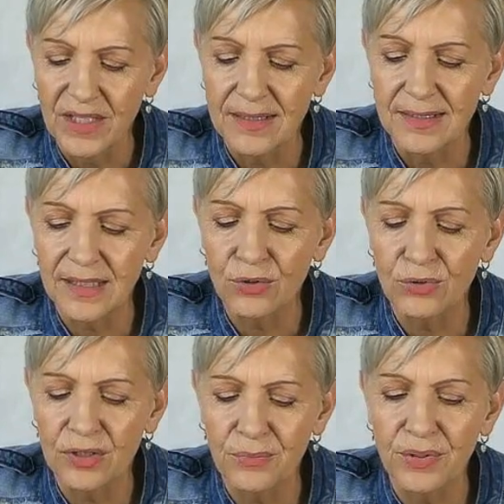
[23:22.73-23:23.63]

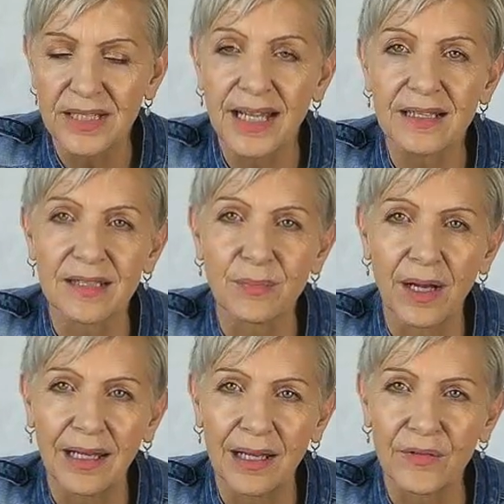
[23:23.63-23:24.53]
sealed and protected
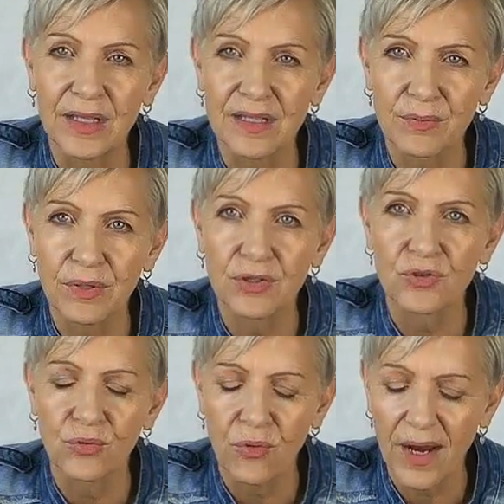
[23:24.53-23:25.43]
by loving
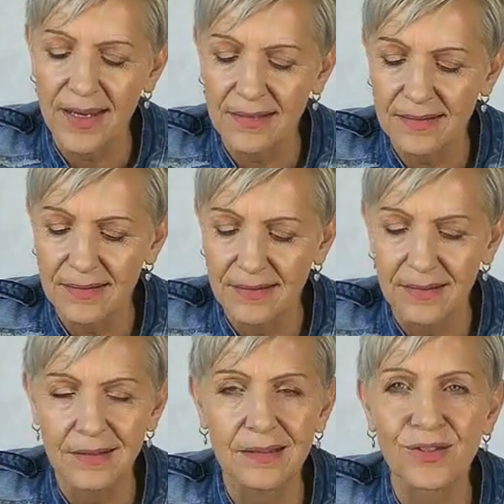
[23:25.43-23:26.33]
spiritual grace.
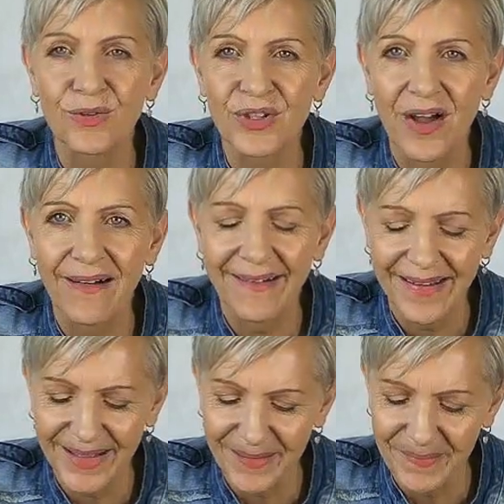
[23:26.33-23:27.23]
This is your
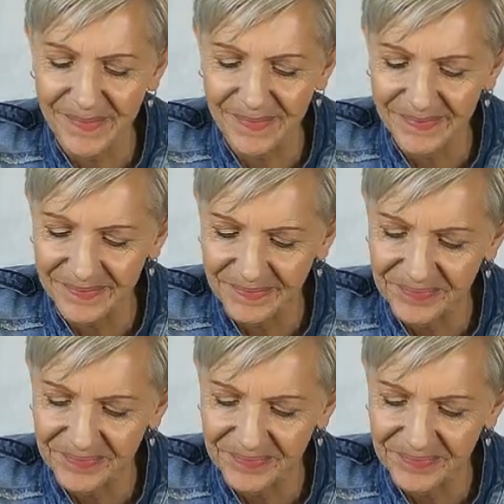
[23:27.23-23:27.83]
time.